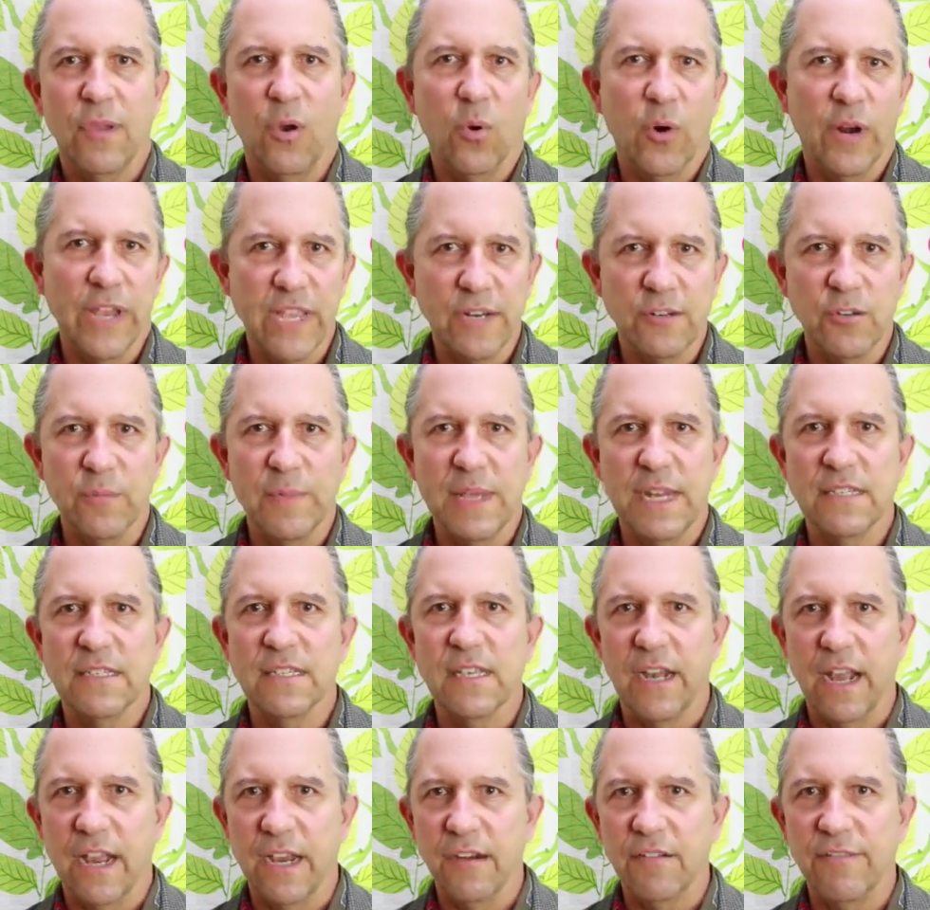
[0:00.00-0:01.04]
Oriental
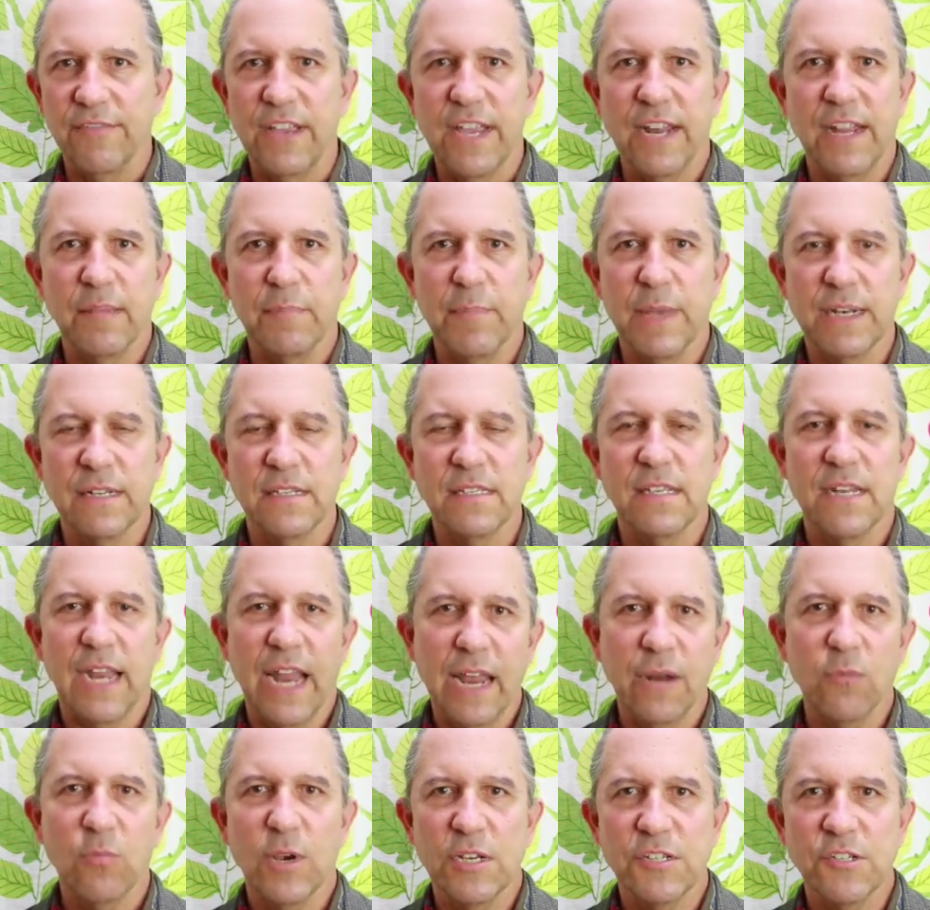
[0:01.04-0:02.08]
medicine, Ayurvedic medicine,
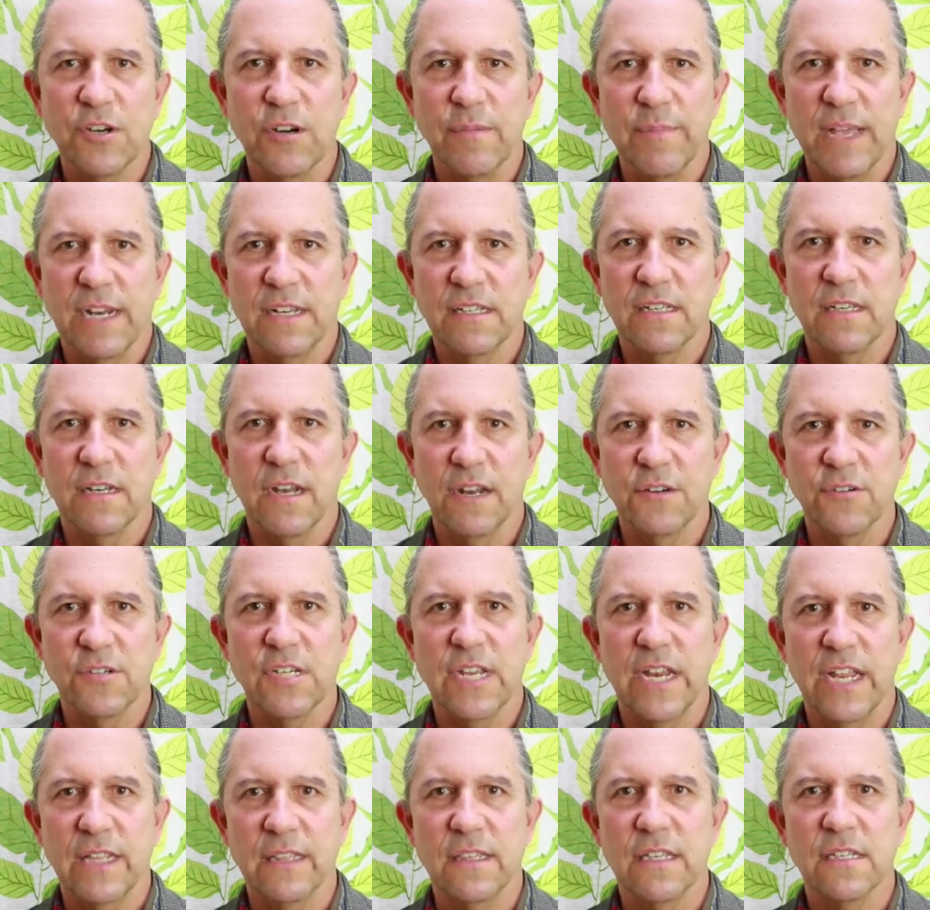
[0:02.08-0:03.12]
and Western medicine
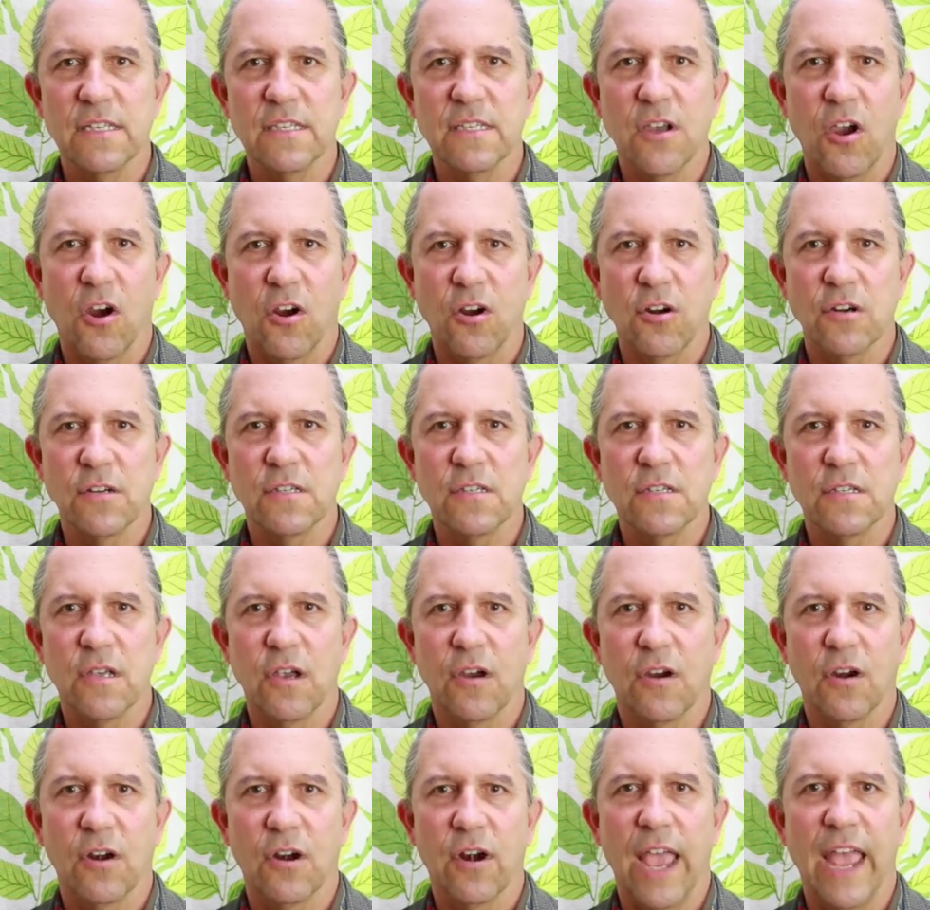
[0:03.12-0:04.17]
understand that scars
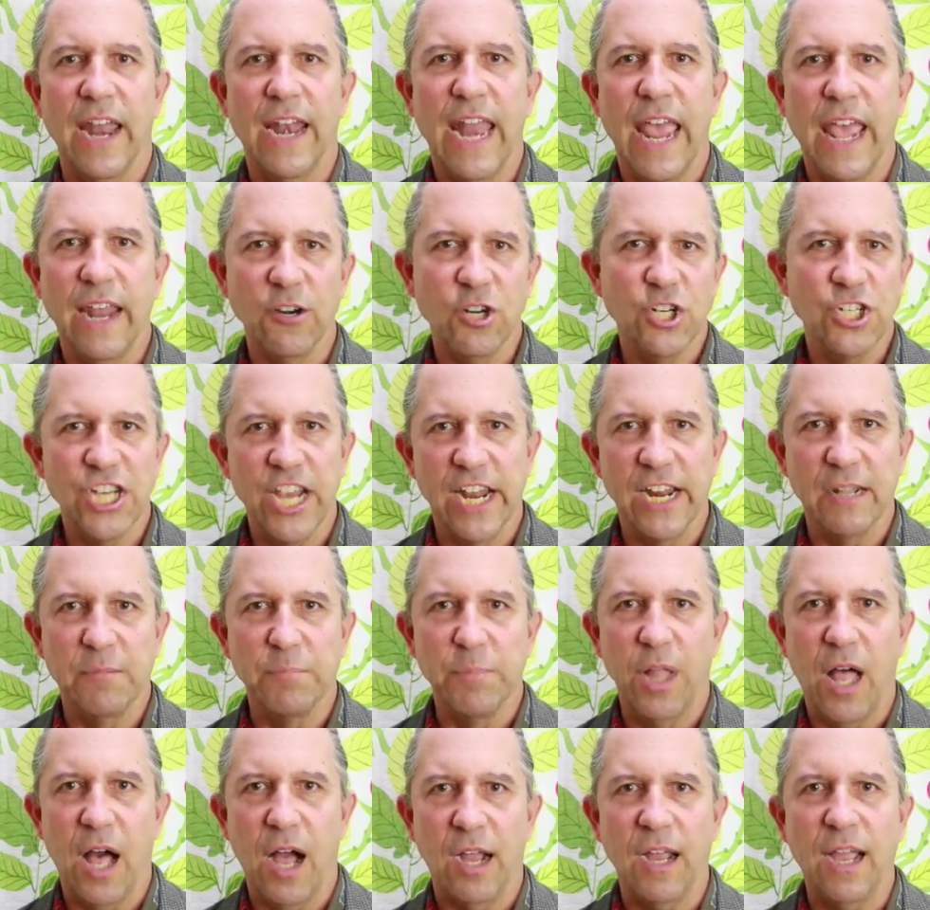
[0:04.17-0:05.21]
are an energetic
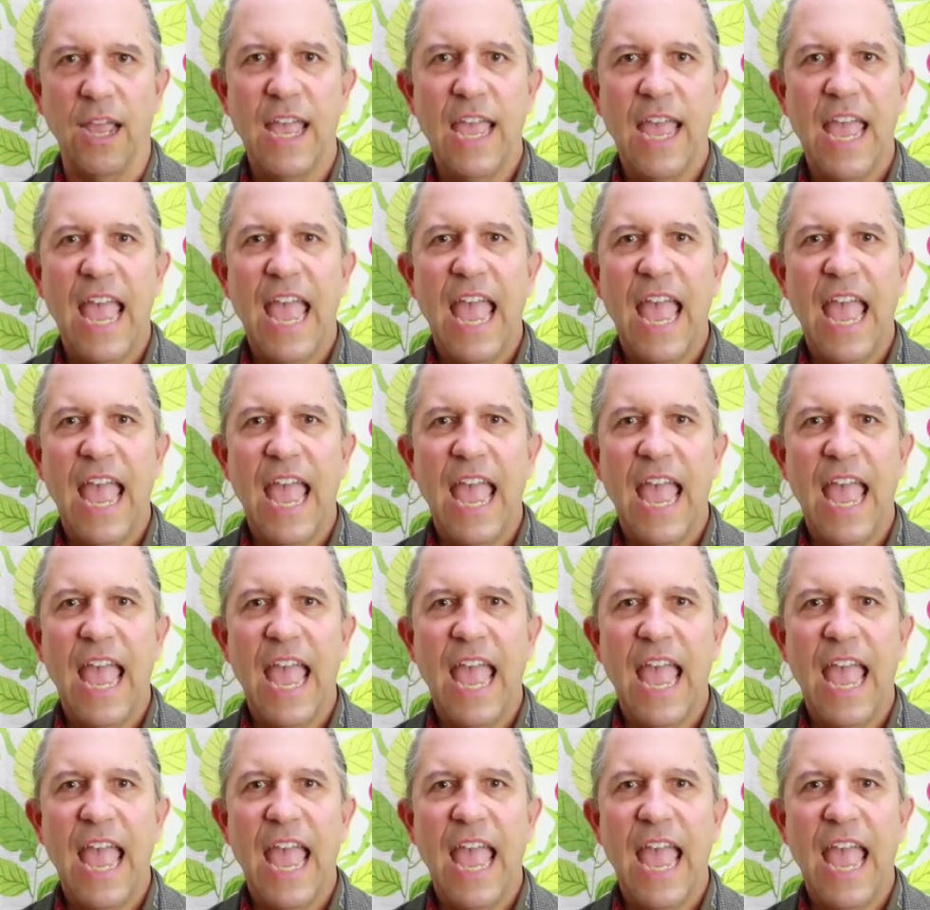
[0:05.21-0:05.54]
block.